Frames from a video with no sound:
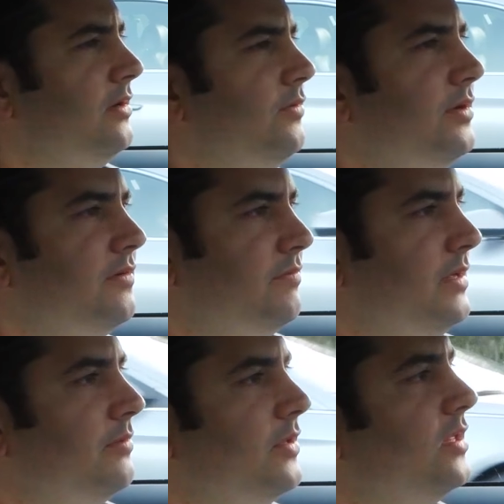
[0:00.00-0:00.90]
I wonder if
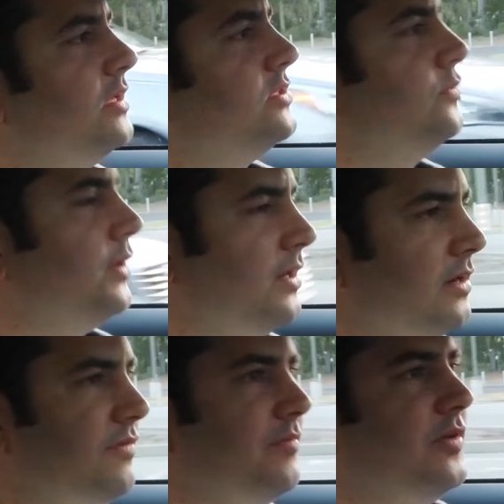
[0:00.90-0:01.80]
people think it's
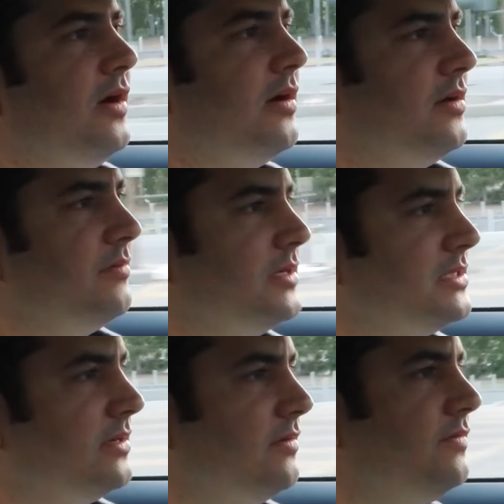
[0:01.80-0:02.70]
weird if I'm talking to
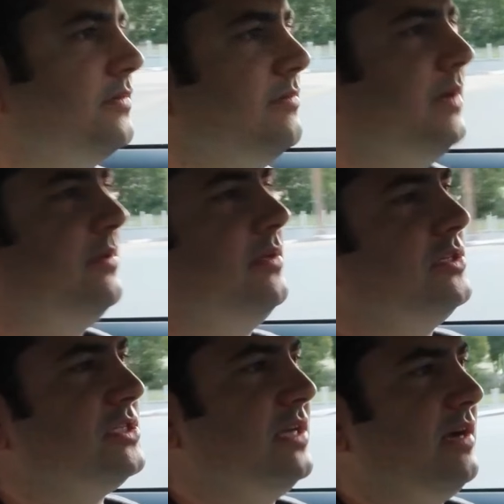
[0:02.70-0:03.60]
myself. Maybe they'll
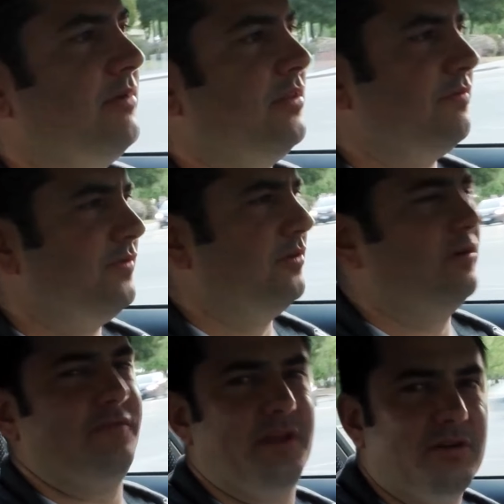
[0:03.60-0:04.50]
just think I'm on the
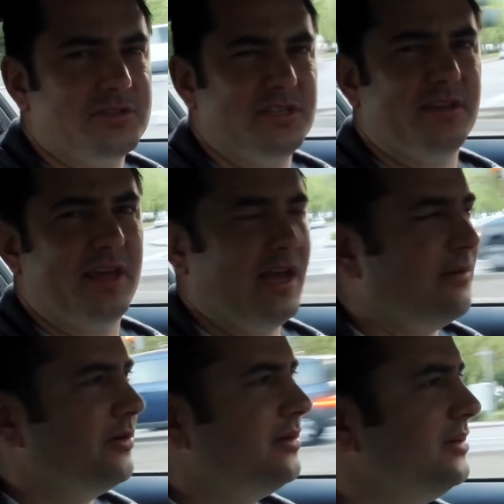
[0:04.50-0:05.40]
phone if they don't see the
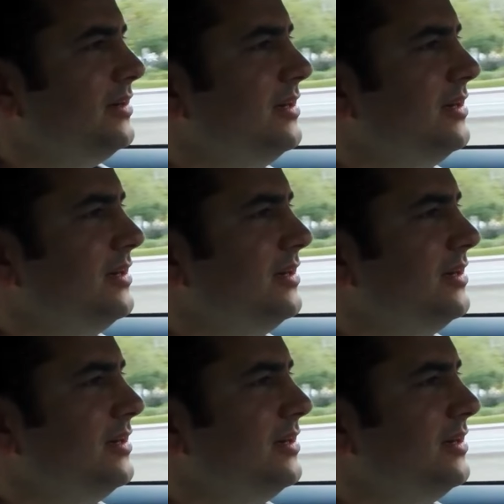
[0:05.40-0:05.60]
camera.